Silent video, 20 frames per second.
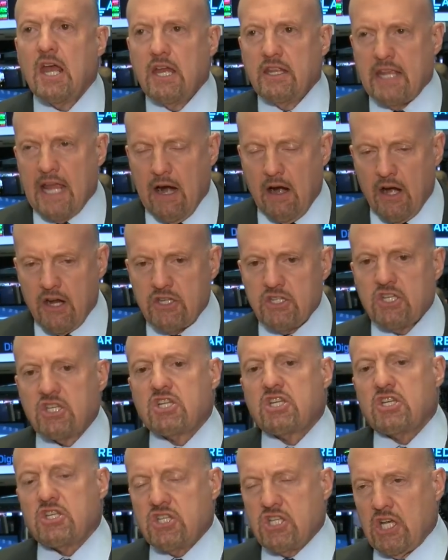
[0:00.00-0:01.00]
Darius
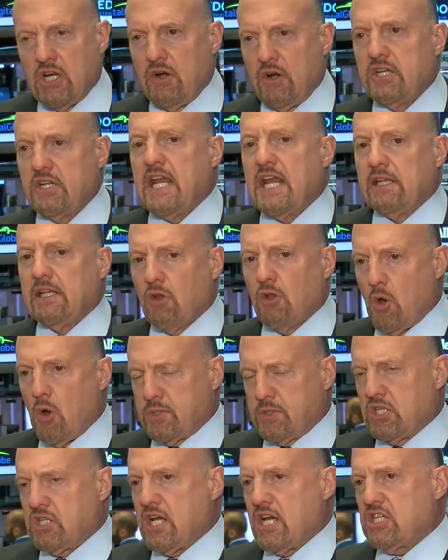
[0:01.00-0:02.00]
is considering Dan
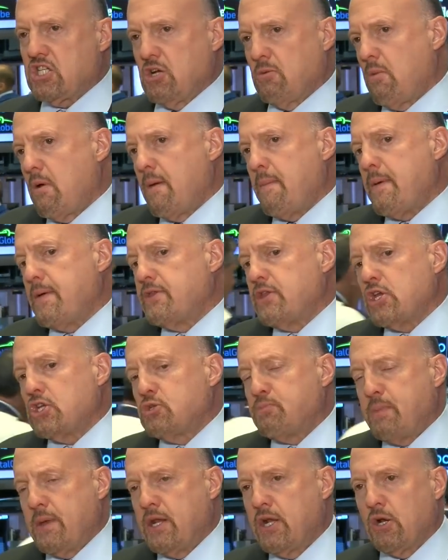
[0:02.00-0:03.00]
Loeb's suggestion, maybe they
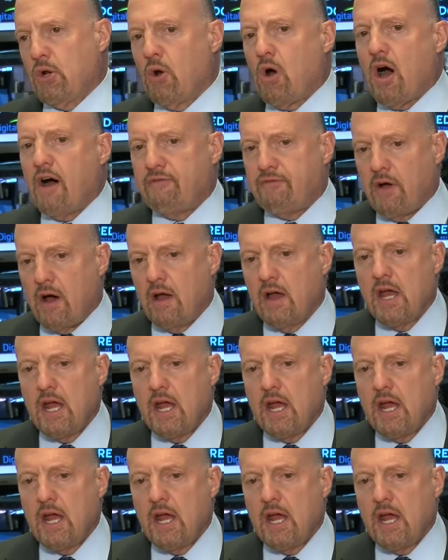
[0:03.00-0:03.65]
spin it off.